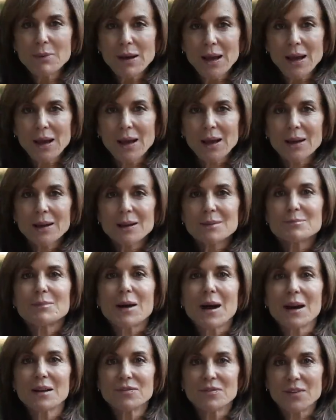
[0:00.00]
me,
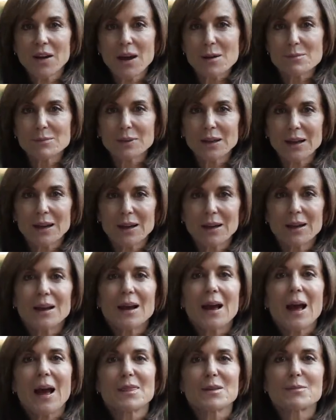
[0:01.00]
my family,
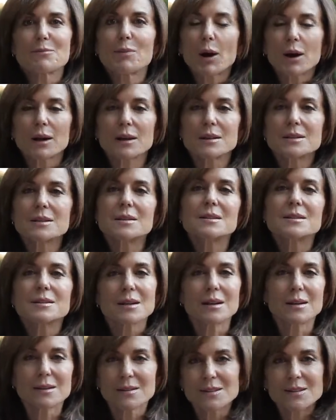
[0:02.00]
and the Parkinson's
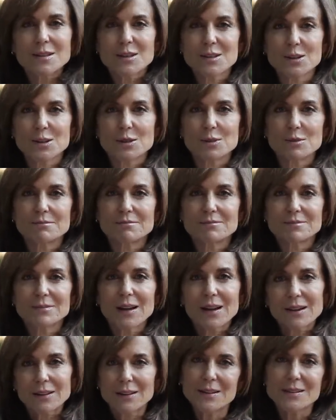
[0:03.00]
Institute.
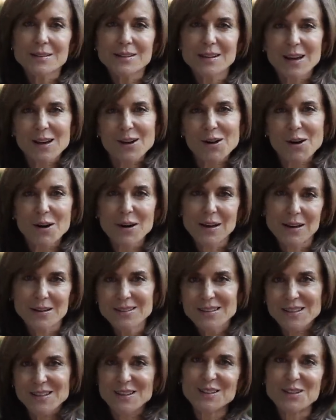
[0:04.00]
Let's get our
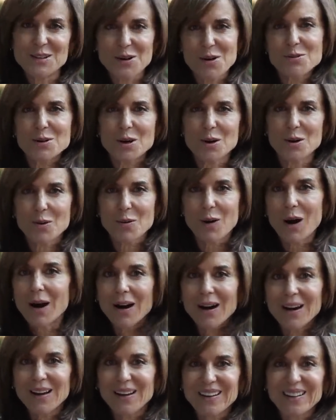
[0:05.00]
Indiegogo
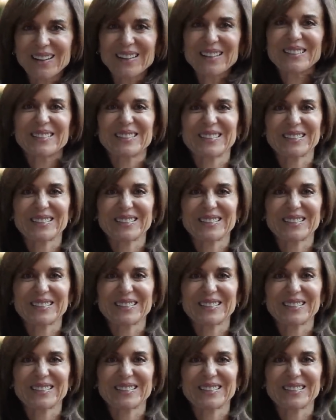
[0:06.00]
on.